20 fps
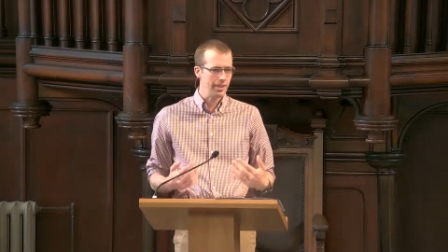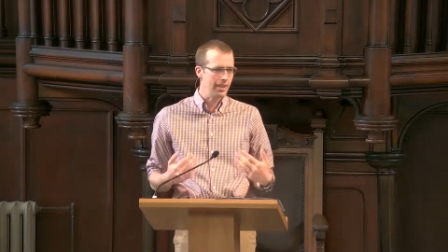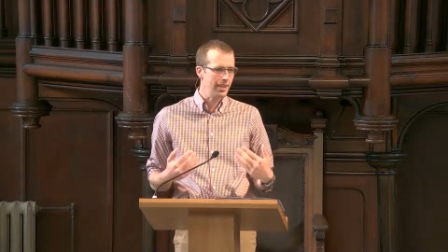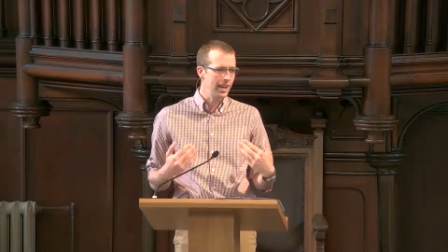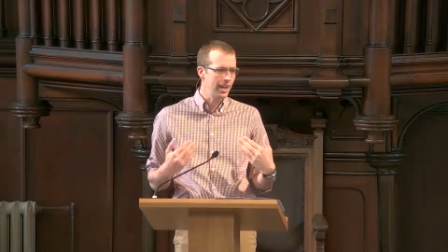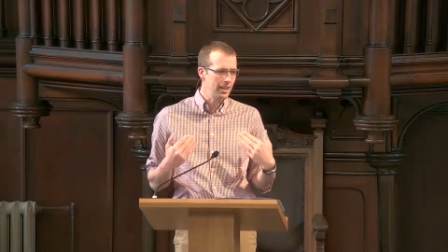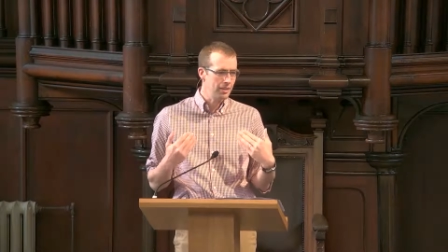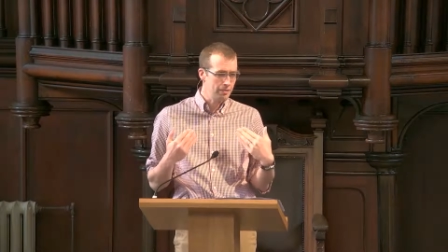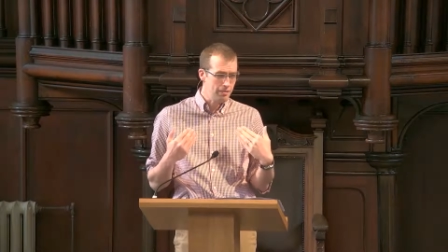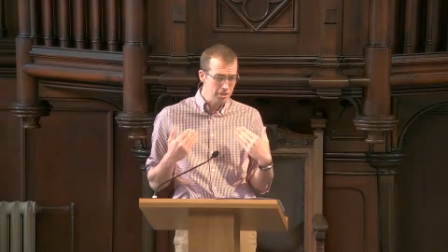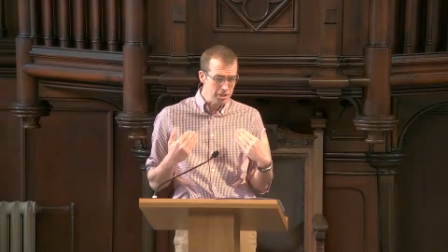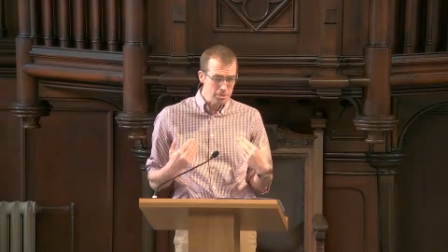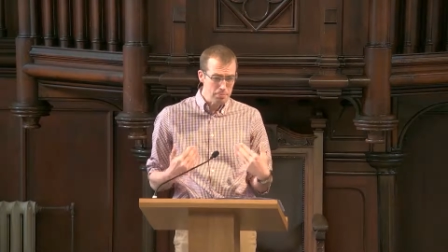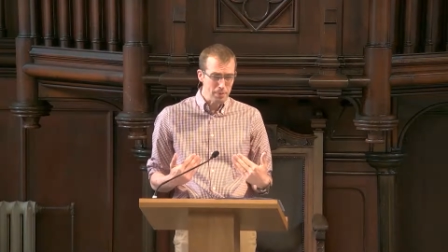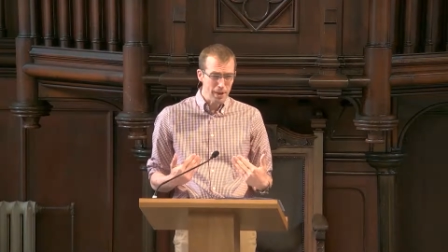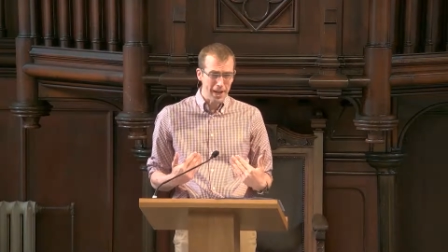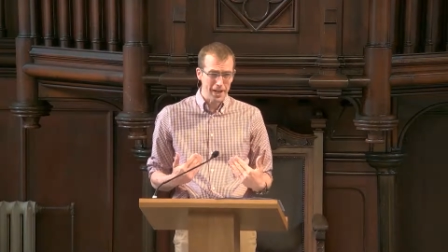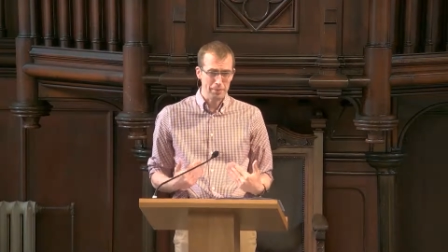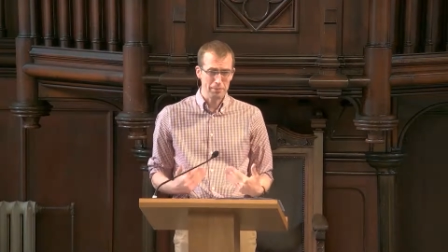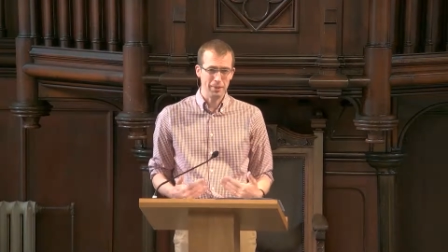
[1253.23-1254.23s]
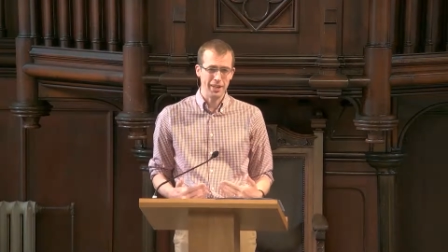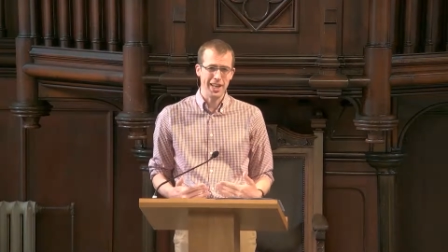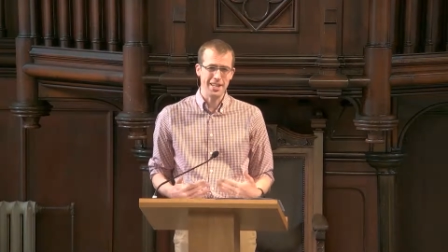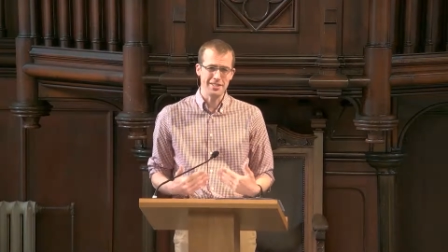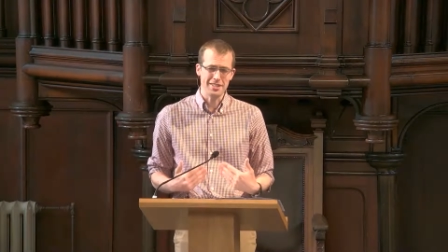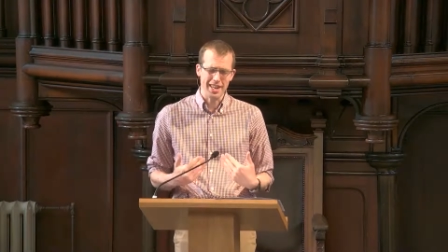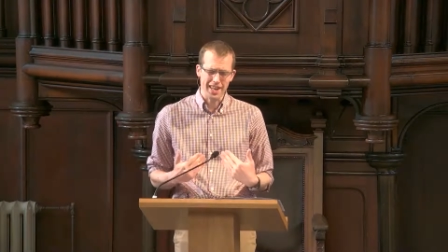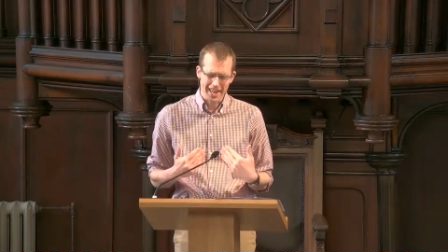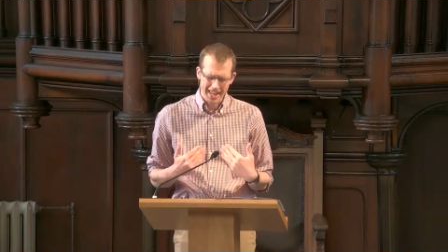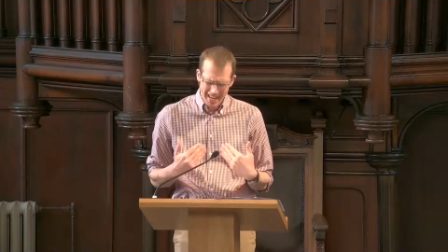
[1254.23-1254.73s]
And if this parable has
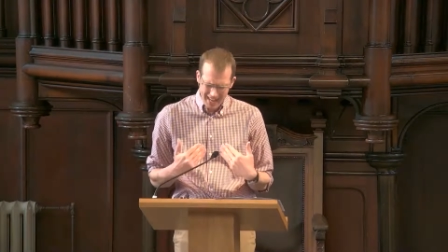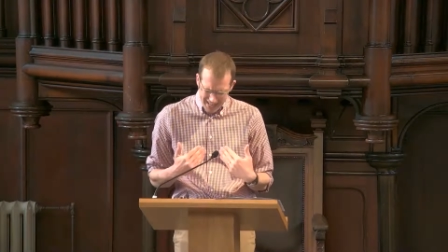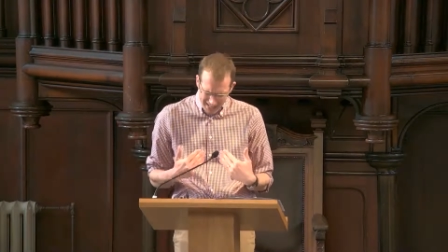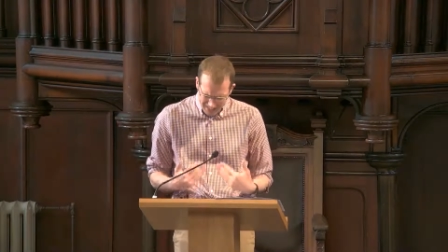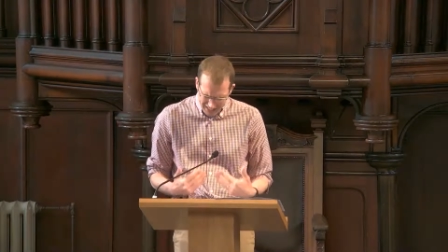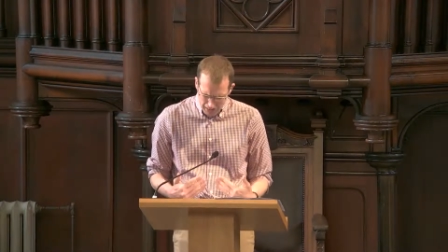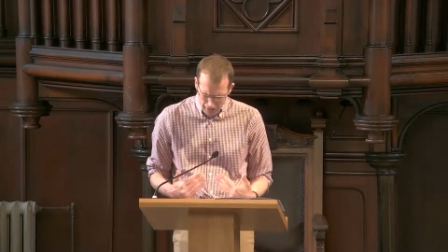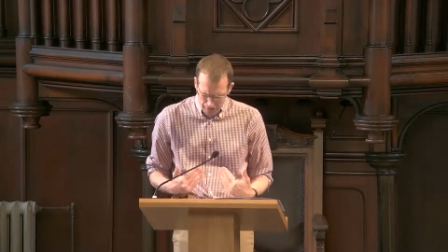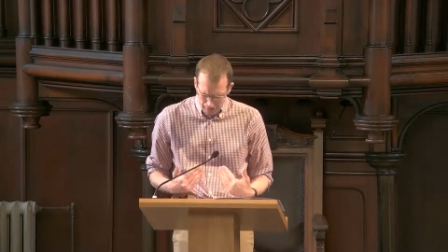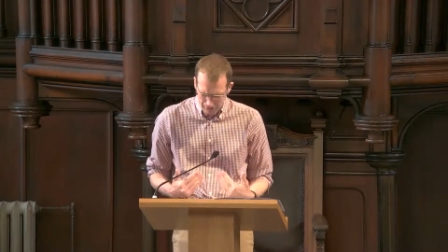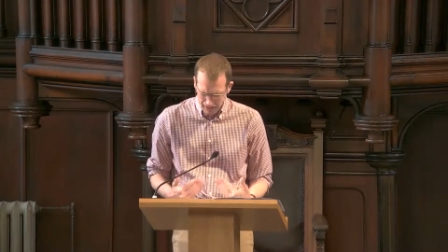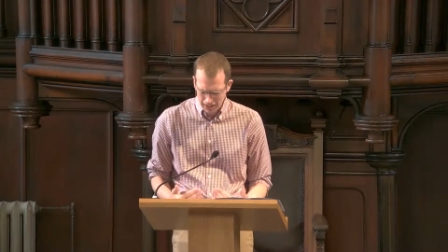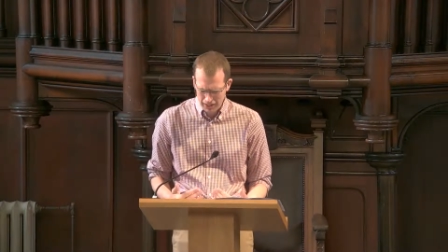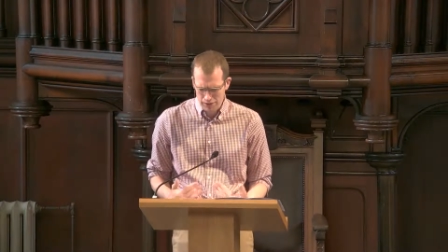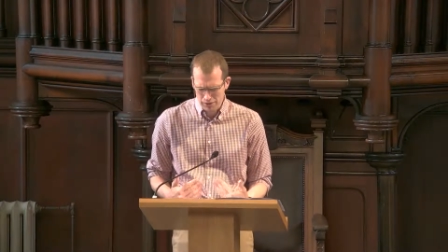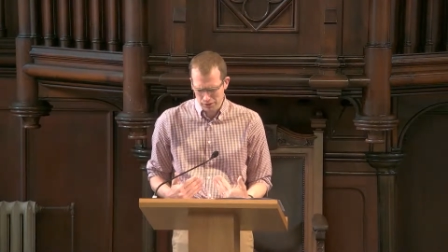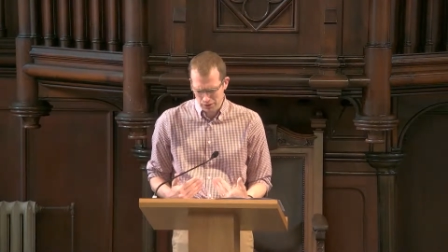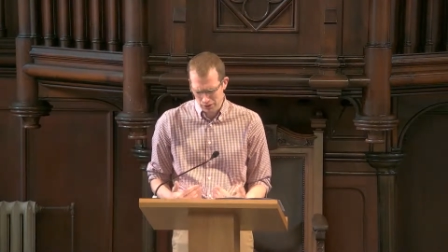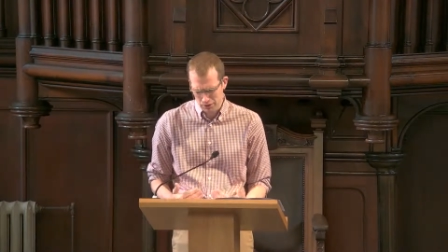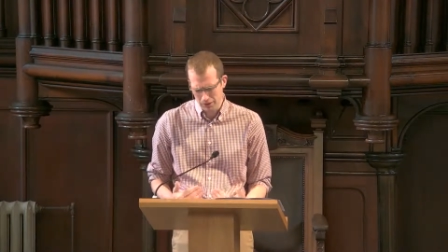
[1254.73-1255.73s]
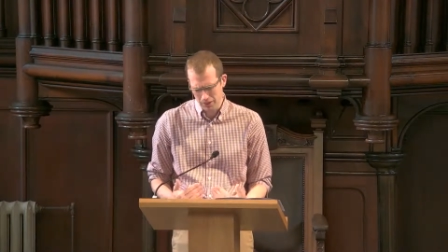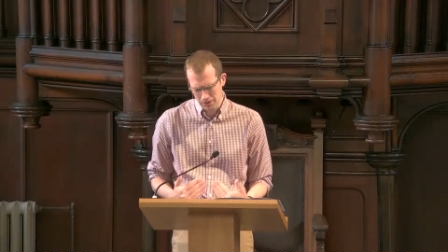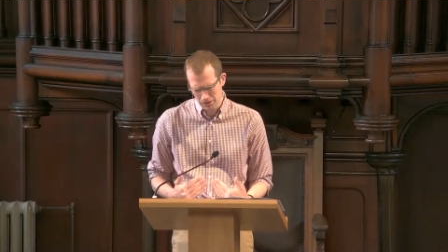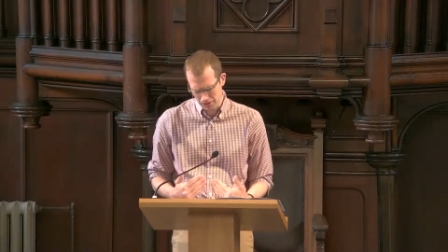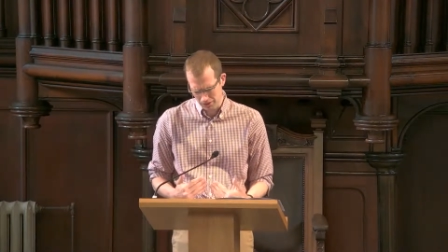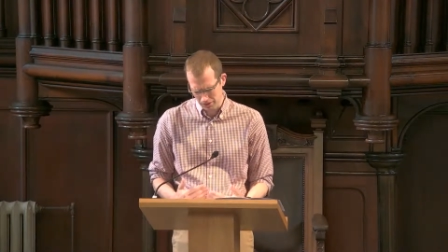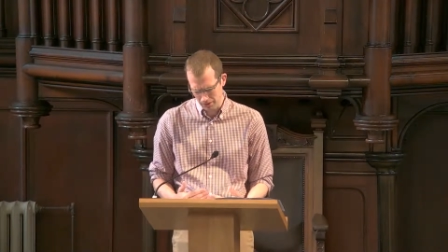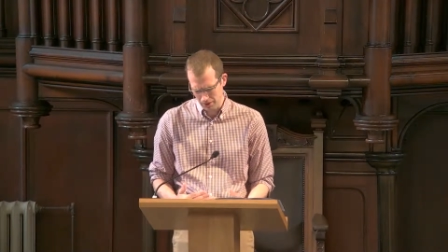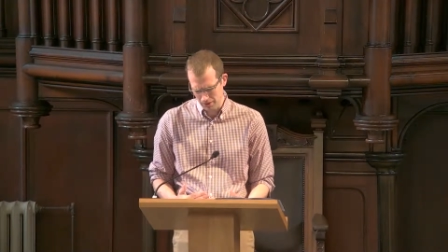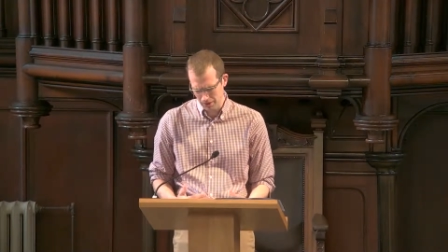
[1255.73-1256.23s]
any effect on you at
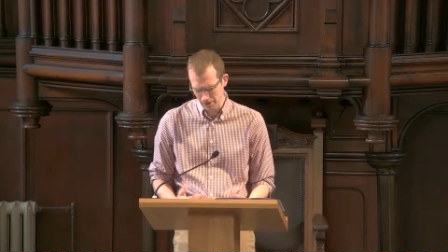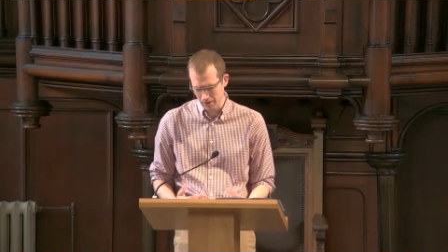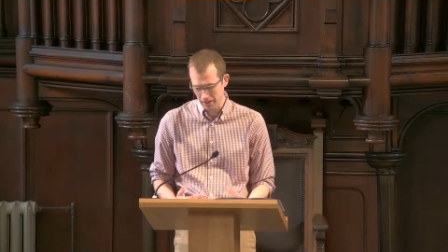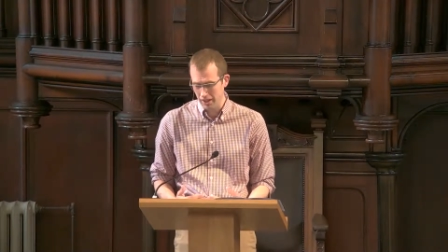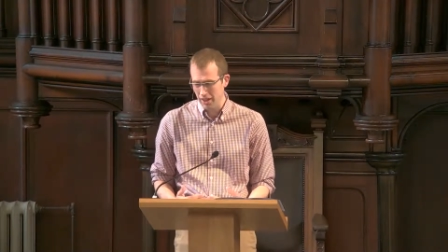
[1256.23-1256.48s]
all,